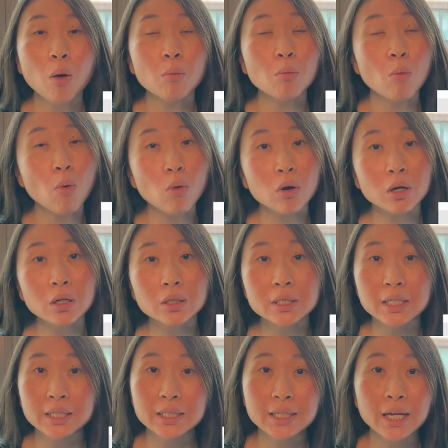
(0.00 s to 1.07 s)
more
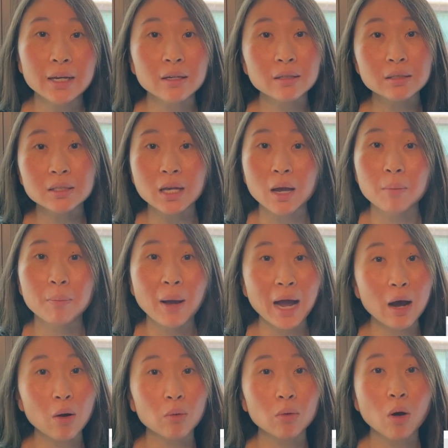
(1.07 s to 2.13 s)
details
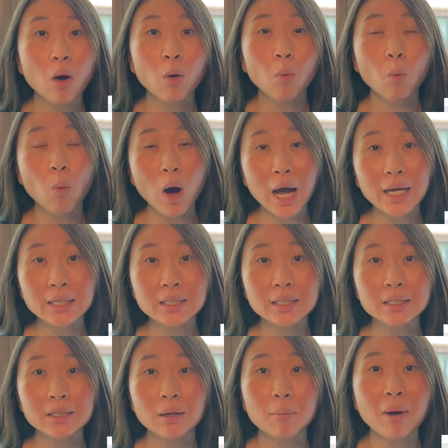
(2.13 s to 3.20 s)
about
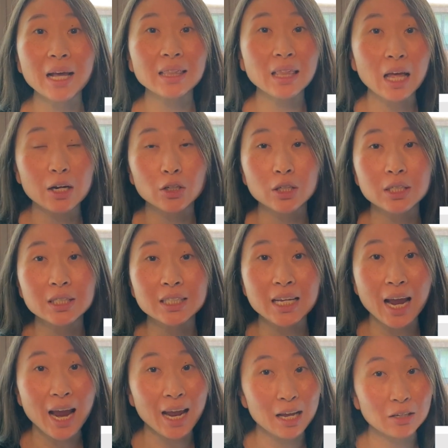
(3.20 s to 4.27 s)
what my letter
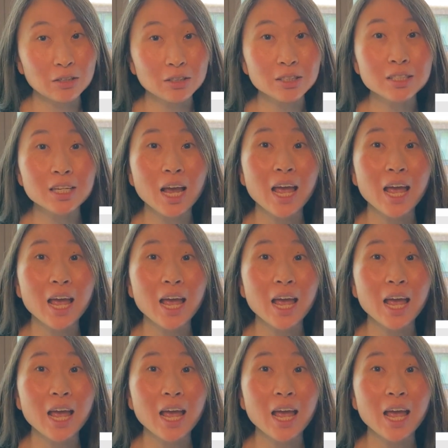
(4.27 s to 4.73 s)
entailed,